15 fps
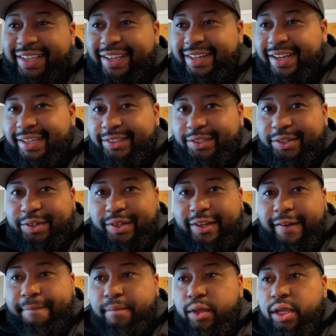Yeah, nah, it's all
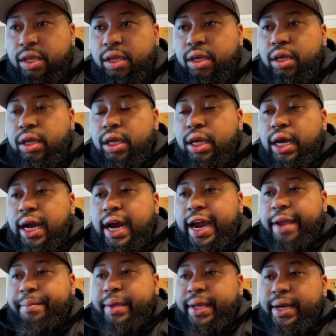good.
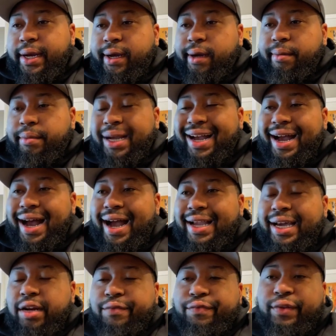All right, man.
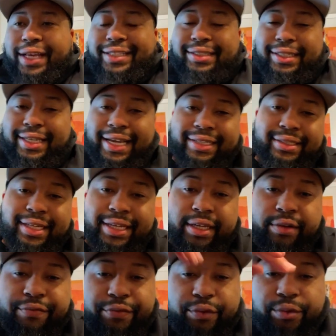I got a flight to catch,
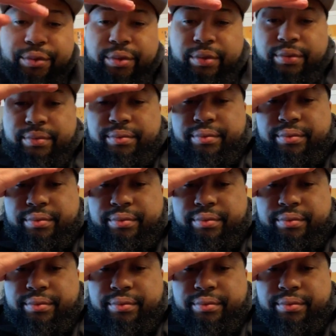like, in a few.